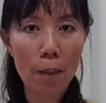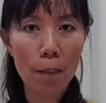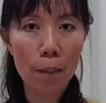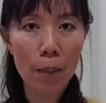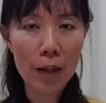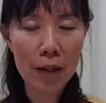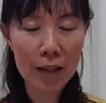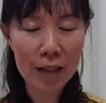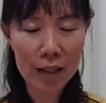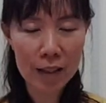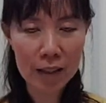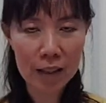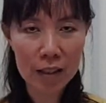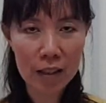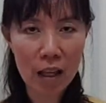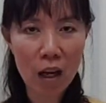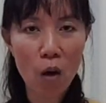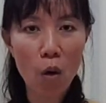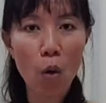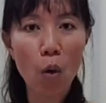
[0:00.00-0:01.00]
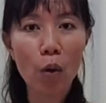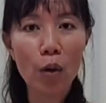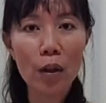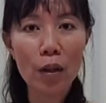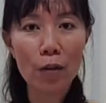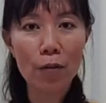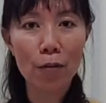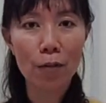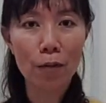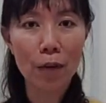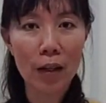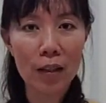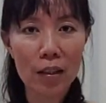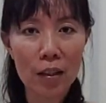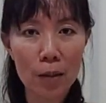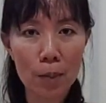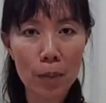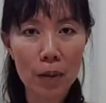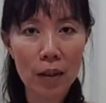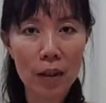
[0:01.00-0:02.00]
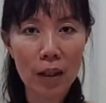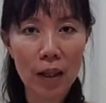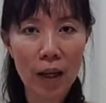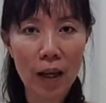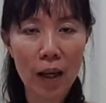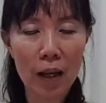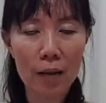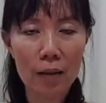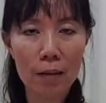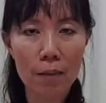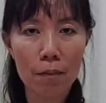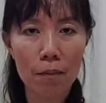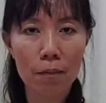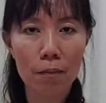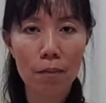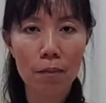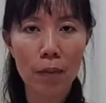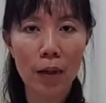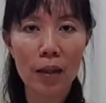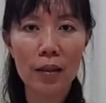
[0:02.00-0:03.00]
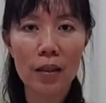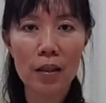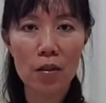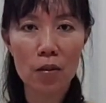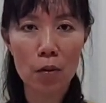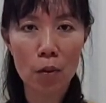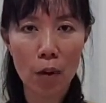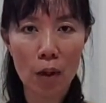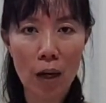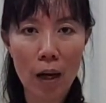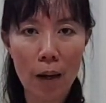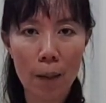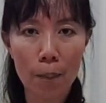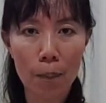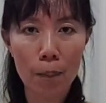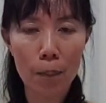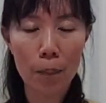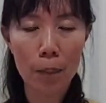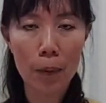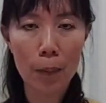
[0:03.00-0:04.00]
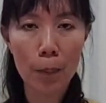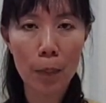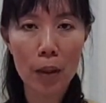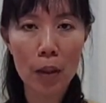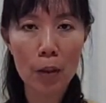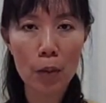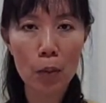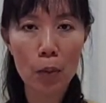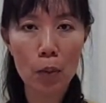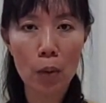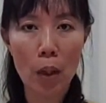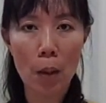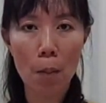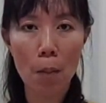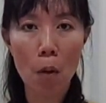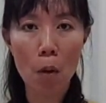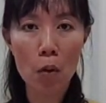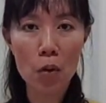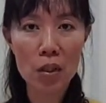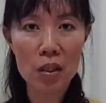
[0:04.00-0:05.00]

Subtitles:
please, not only flexible can practice yoga. People who are more